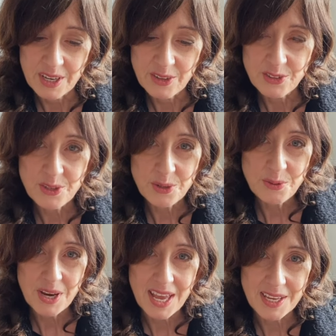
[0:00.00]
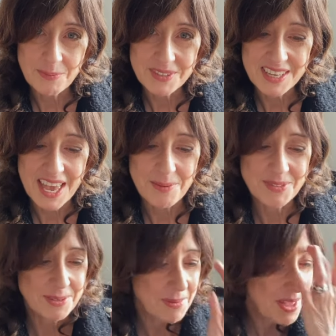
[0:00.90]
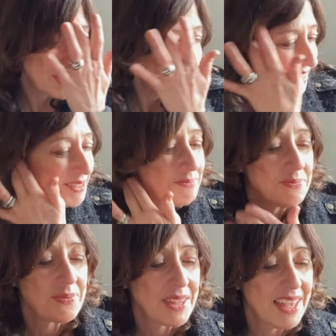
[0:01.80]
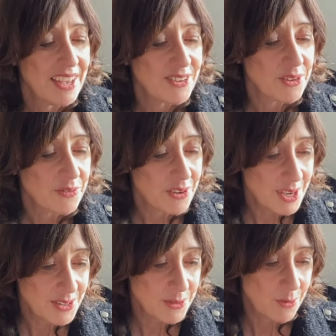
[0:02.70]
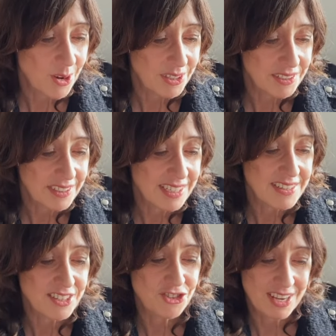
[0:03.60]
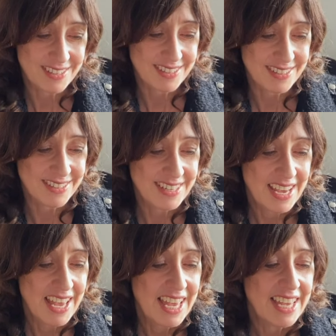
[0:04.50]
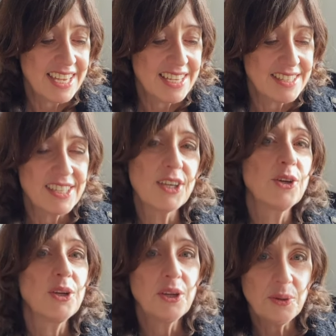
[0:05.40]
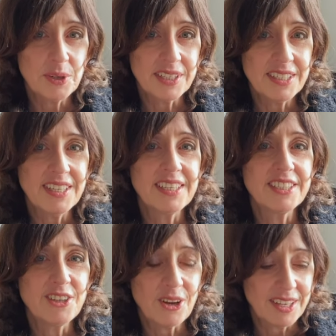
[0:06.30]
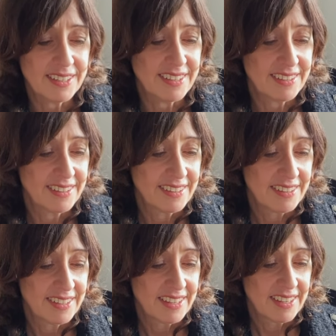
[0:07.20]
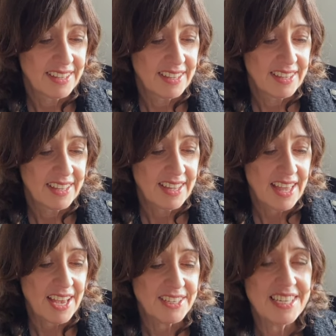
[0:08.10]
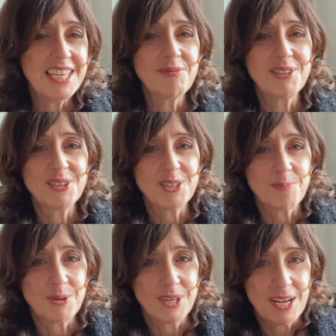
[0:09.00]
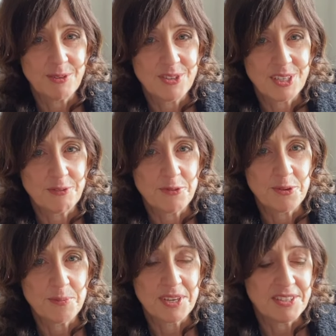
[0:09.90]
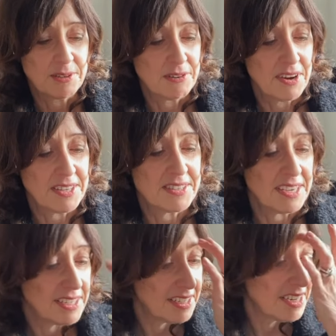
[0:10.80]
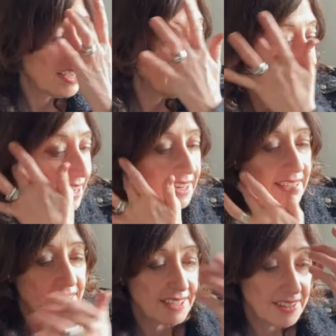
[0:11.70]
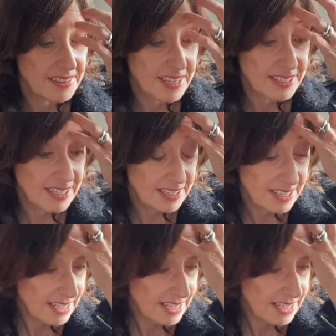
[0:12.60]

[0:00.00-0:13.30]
two names came to mind. So the first one he suggested is Cluan Nollig. And he even does the pronouncing for me. So he writes it in Gaelic, and then he